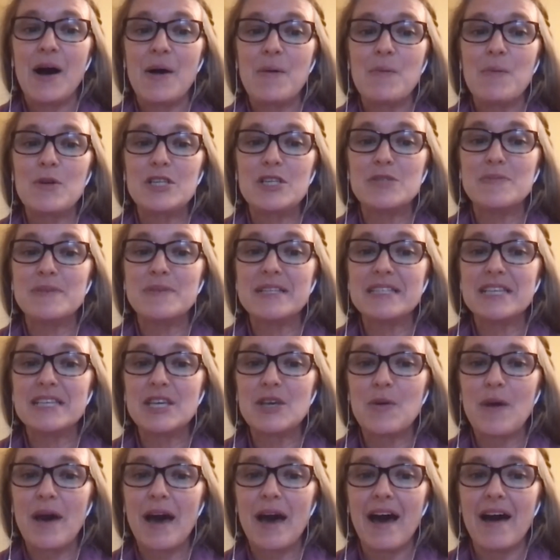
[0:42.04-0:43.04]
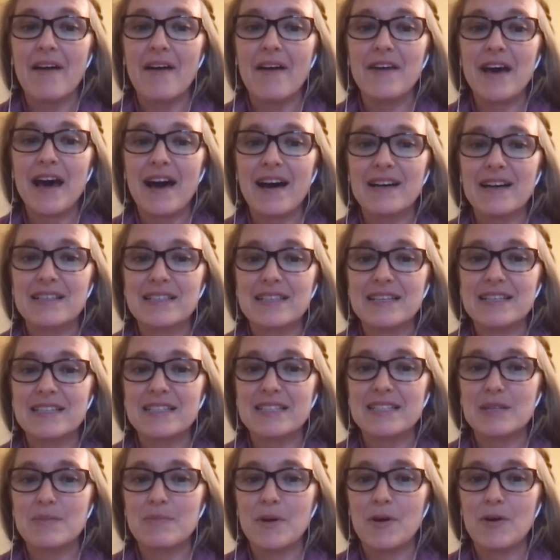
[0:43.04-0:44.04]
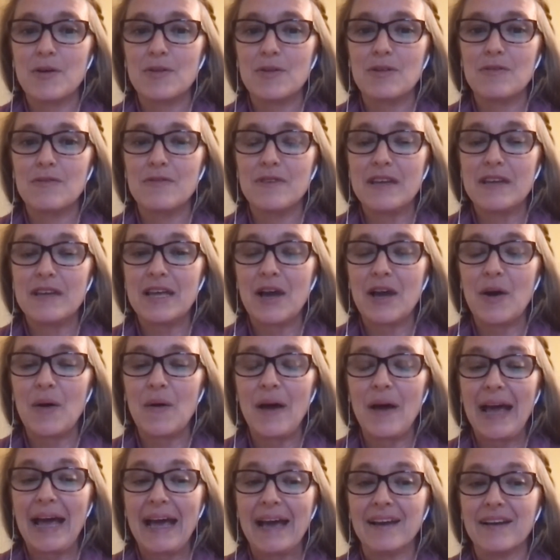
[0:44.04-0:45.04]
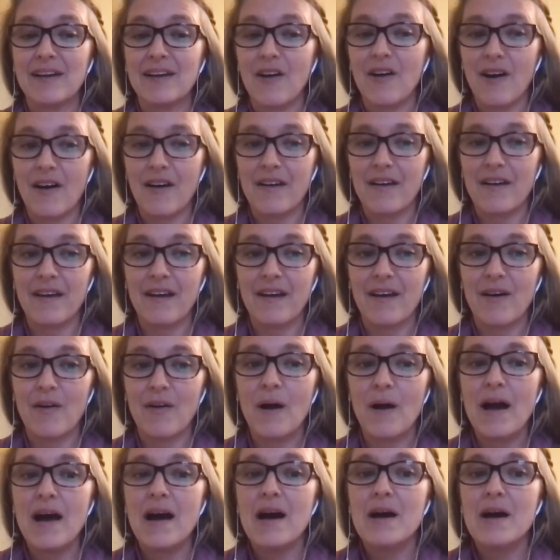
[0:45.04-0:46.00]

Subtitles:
which means that you have access to both the video and audio.